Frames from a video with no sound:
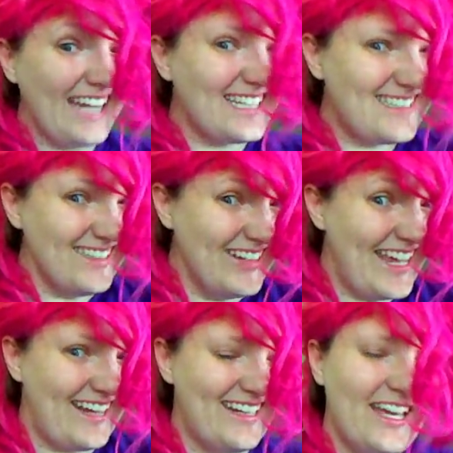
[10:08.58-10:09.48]
How you
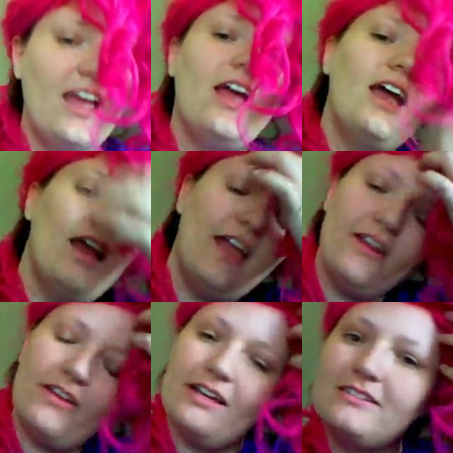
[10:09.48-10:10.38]
doing?
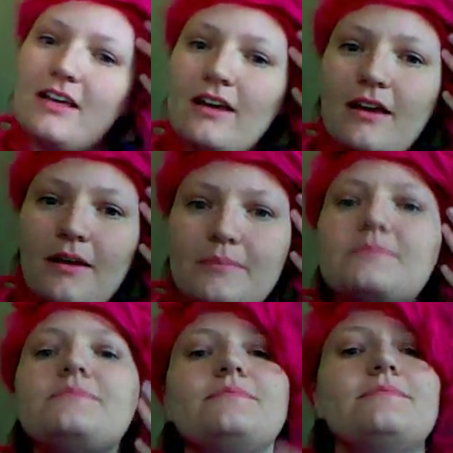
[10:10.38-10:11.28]
Anyways, um,